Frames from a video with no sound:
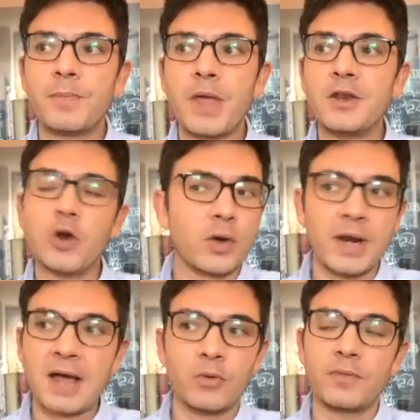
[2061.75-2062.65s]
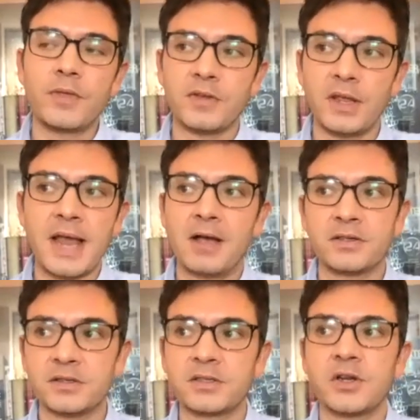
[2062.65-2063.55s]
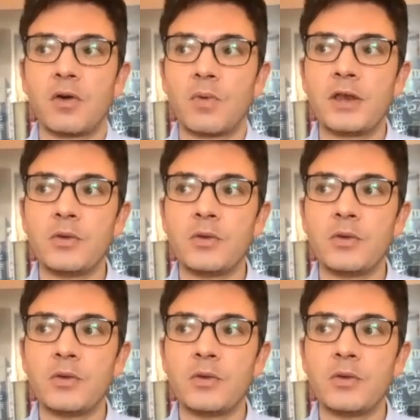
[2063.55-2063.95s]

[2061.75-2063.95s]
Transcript: and you're not going to have all of this in-house to start, right?